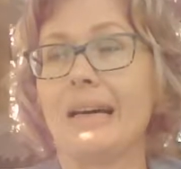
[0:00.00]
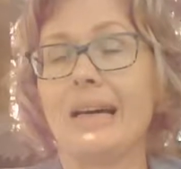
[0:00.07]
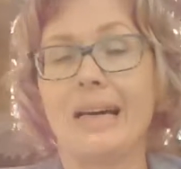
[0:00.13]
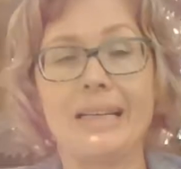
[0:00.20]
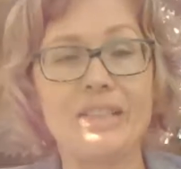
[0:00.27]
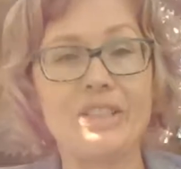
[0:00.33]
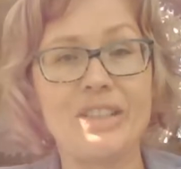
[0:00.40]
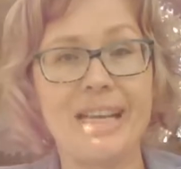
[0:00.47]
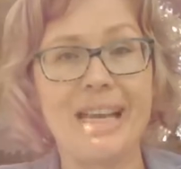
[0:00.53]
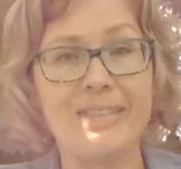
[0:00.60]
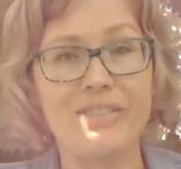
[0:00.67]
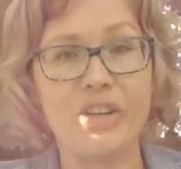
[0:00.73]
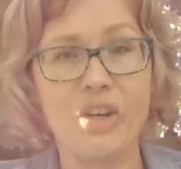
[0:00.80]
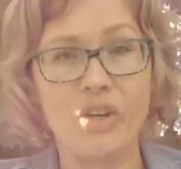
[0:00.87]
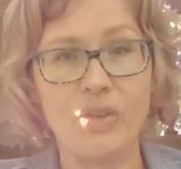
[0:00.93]
A year and a half
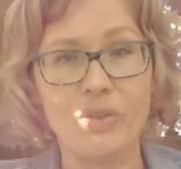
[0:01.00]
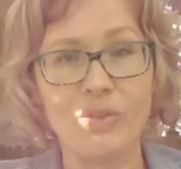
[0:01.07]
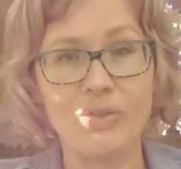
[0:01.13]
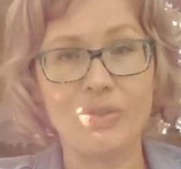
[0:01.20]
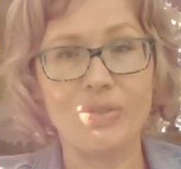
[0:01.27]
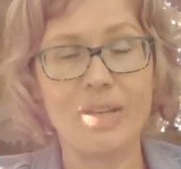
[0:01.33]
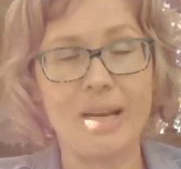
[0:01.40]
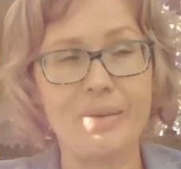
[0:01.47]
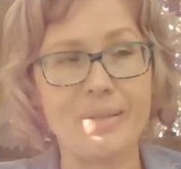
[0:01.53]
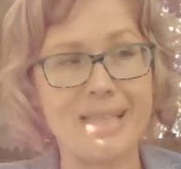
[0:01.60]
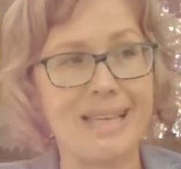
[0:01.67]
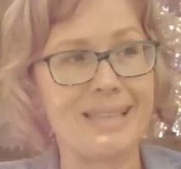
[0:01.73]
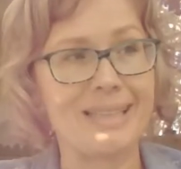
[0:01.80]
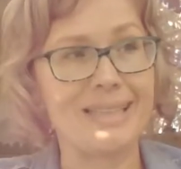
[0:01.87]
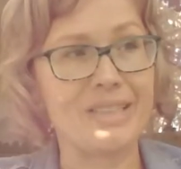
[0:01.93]
ago, I was
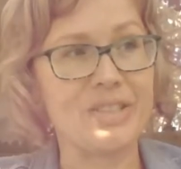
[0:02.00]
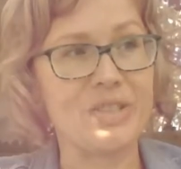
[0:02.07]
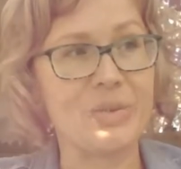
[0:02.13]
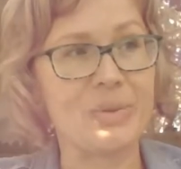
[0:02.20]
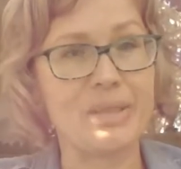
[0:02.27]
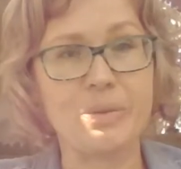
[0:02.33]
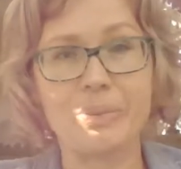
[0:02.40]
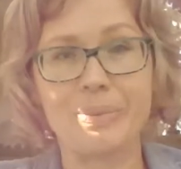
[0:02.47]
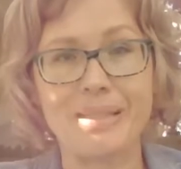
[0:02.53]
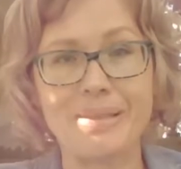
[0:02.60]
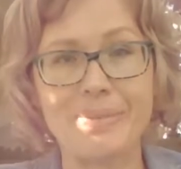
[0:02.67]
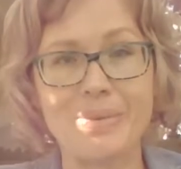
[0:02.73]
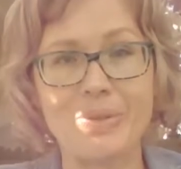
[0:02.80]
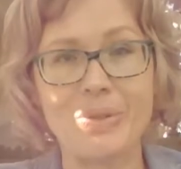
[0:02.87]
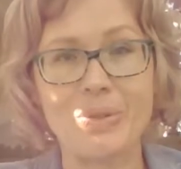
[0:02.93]
headed into a knee
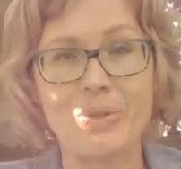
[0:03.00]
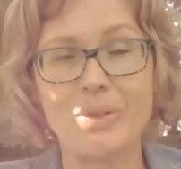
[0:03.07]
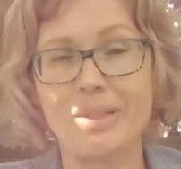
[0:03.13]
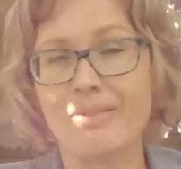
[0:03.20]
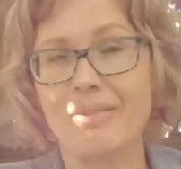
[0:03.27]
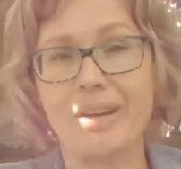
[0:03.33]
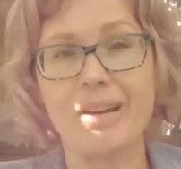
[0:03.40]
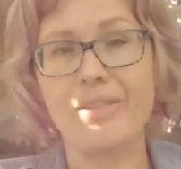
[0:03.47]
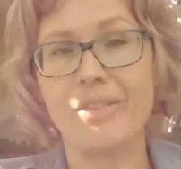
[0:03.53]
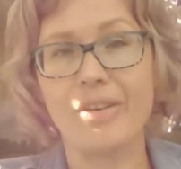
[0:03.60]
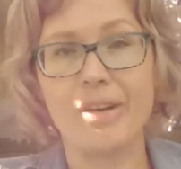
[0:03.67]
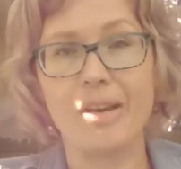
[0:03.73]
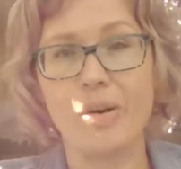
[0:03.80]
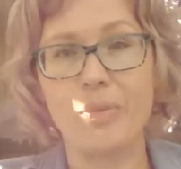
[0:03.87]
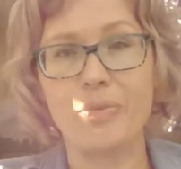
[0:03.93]
replacement surgery and very,
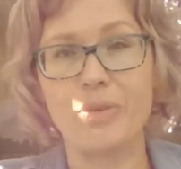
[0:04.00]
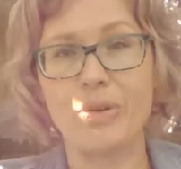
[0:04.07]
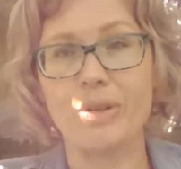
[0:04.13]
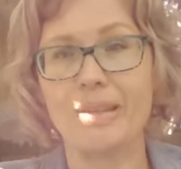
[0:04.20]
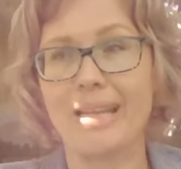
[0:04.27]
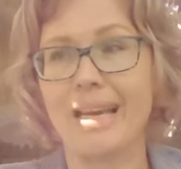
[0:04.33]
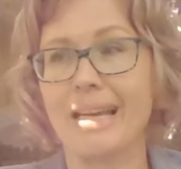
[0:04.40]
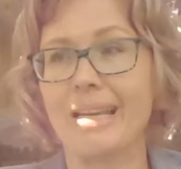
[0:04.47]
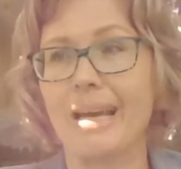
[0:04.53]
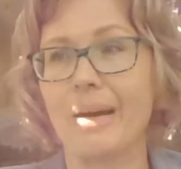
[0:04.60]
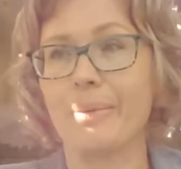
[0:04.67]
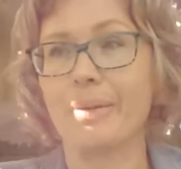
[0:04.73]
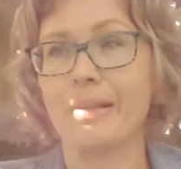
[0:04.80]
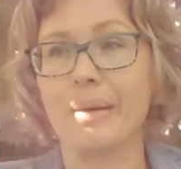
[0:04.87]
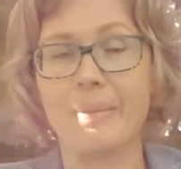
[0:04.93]
very hopeful that I
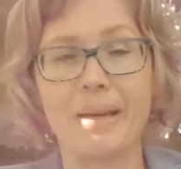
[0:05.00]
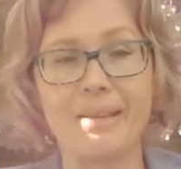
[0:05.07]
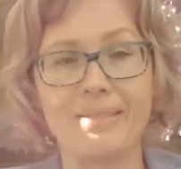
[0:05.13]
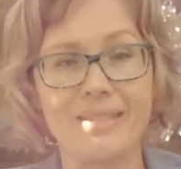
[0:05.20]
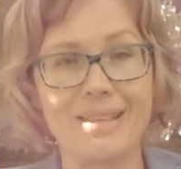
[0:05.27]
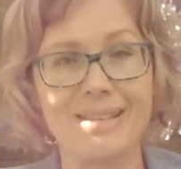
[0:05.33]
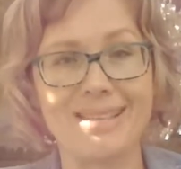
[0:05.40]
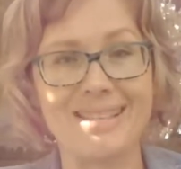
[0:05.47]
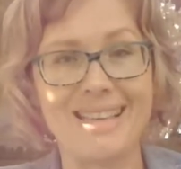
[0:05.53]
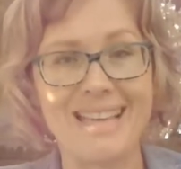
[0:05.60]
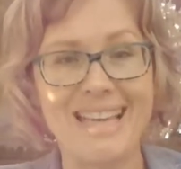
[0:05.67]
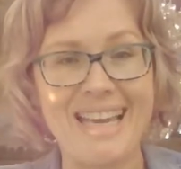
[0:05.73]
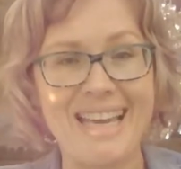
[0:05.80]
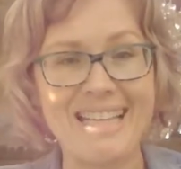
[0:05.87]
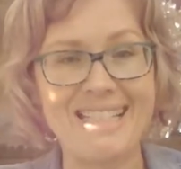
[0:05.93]
would come out of this
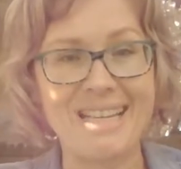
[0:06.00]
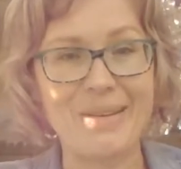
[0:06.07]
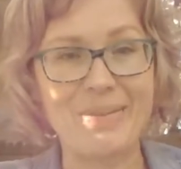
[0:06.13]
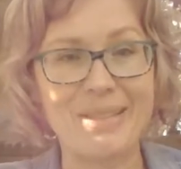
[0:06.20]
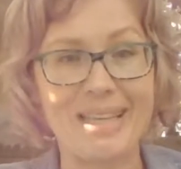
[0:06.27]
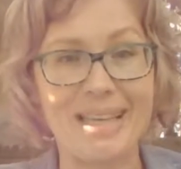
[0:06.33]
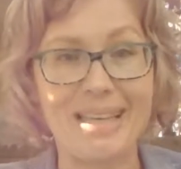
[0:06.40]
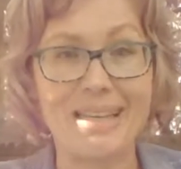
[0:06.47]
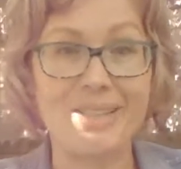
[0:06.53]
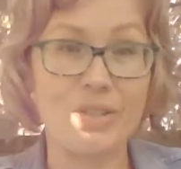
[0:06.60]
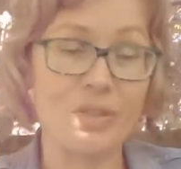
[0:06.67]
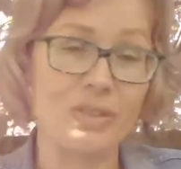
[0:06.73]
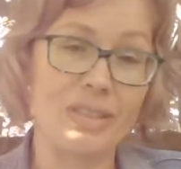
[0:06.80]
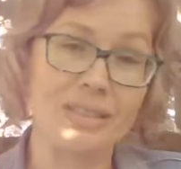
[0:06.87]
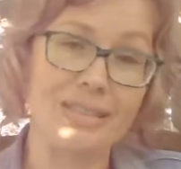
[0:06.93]
and I would get a
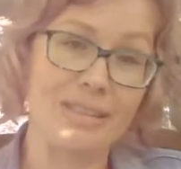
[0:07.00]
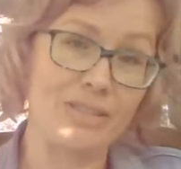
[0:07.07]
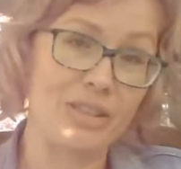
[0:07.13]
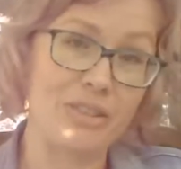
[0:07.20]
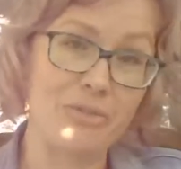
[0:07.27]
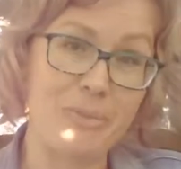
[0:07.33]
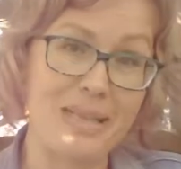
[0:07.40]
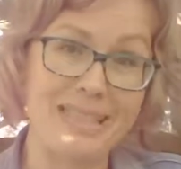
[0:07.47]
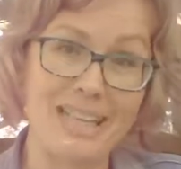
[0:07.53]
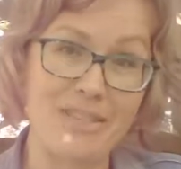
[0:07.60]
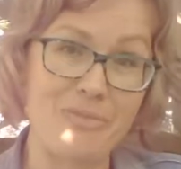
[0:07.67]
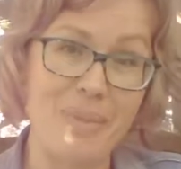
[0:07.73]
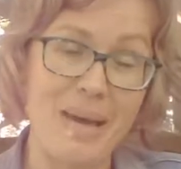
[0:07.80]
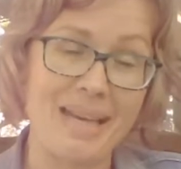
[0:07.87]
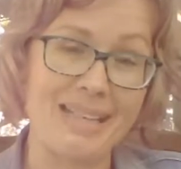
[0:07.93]
certain level of my
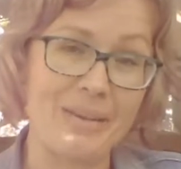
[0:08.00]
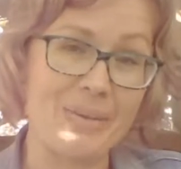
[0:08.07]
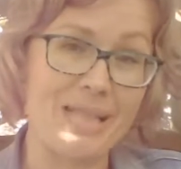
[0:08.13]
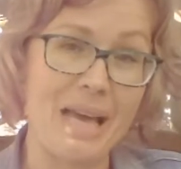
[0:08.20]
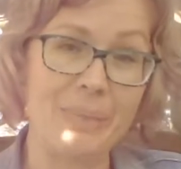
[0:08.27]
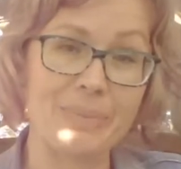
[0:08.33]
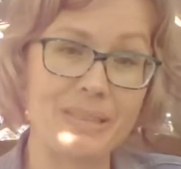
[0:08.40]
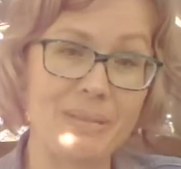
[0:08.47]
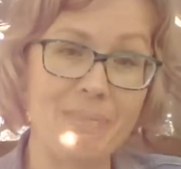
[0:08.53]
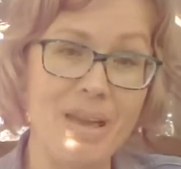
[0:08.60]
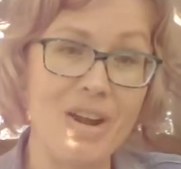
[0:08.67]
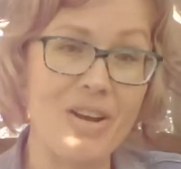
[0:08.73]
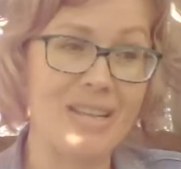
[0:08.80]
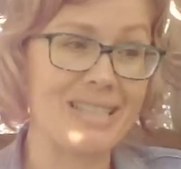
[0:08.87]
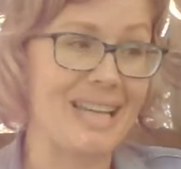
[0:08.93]
life back. I was happily
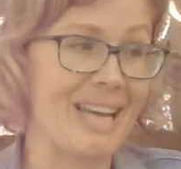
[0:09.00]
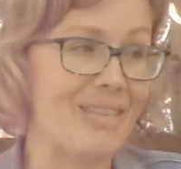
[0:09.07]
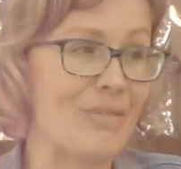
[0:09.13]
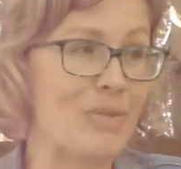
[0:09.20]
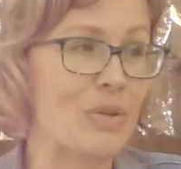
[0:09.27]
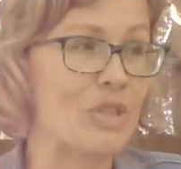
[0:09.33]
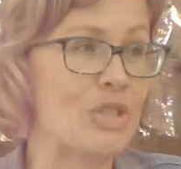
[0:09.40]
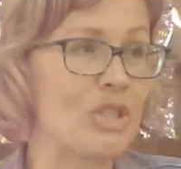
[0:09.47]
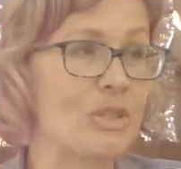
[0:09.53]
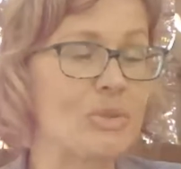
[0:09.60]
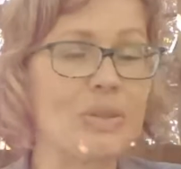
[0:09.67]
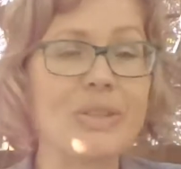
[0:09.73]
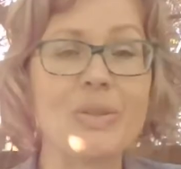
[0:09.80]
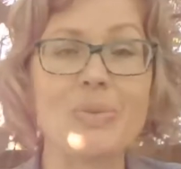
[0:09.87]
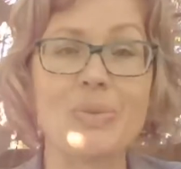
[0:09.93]
married. I have 4
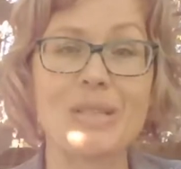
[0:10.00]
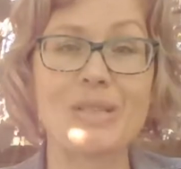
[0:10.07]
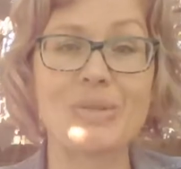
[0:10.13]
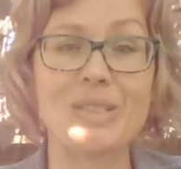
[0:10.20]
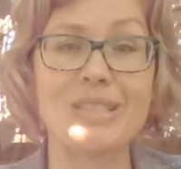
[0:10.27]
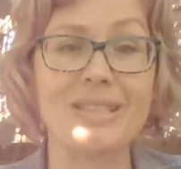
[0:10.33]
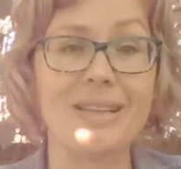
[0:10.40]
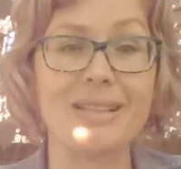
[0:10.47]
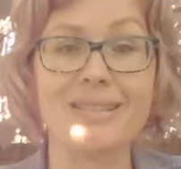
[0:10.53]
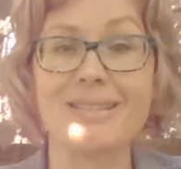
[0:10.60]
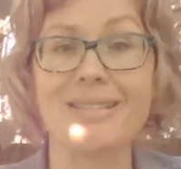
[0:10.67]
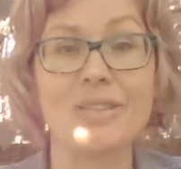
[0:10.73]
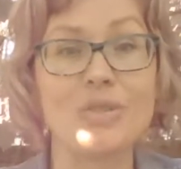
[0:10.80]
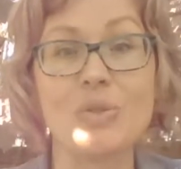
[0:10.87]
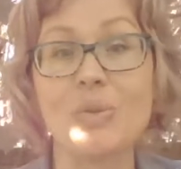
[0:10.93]
children, 3 are adults,
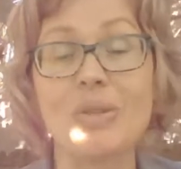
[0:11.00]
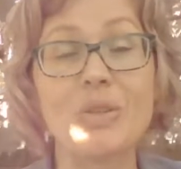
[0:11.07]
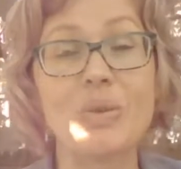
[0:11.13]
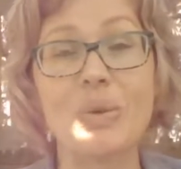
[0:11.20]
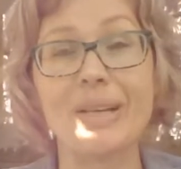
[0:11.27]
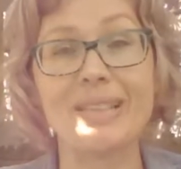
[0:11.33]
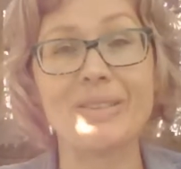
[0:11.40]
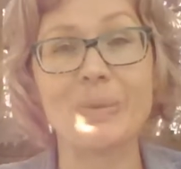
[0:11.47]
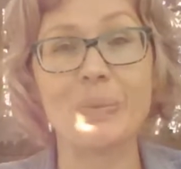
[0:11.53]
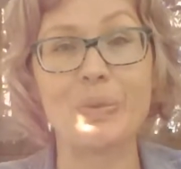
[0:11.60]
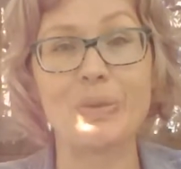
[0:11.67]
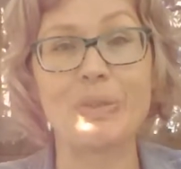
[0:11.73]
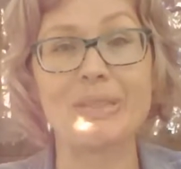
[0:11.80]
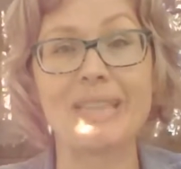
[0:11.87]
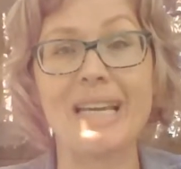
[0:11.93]
and they're doing great in the
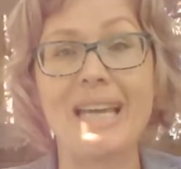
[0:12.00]
world.